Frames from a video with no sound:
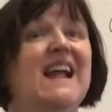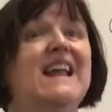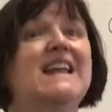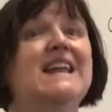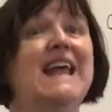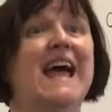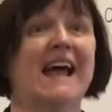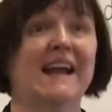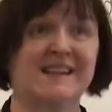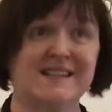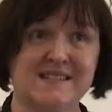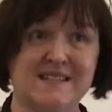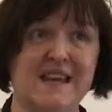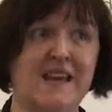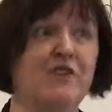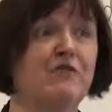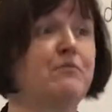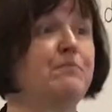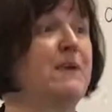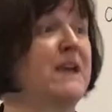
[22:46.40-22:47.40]

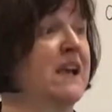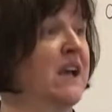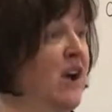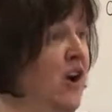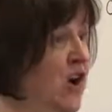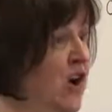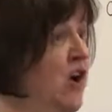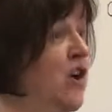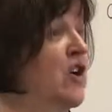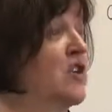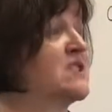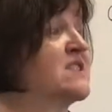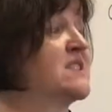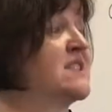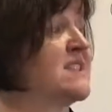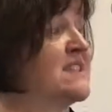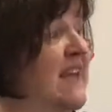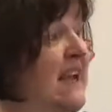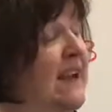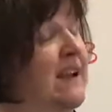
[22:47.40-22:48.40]
Negative, because
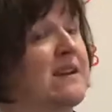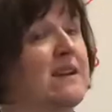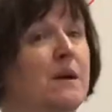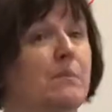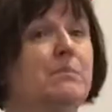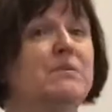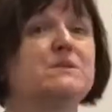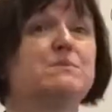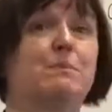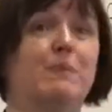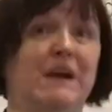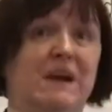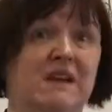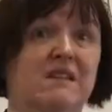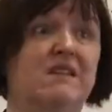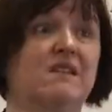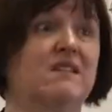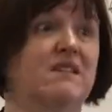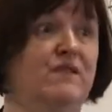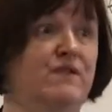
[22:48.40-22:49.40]
the second number's bigger
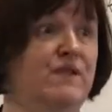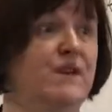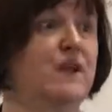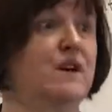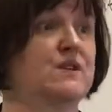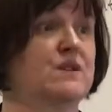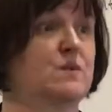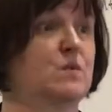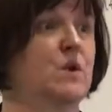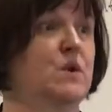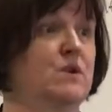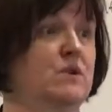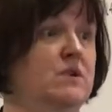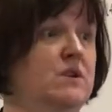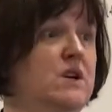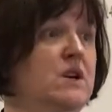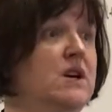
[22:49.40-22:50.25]
than the first one.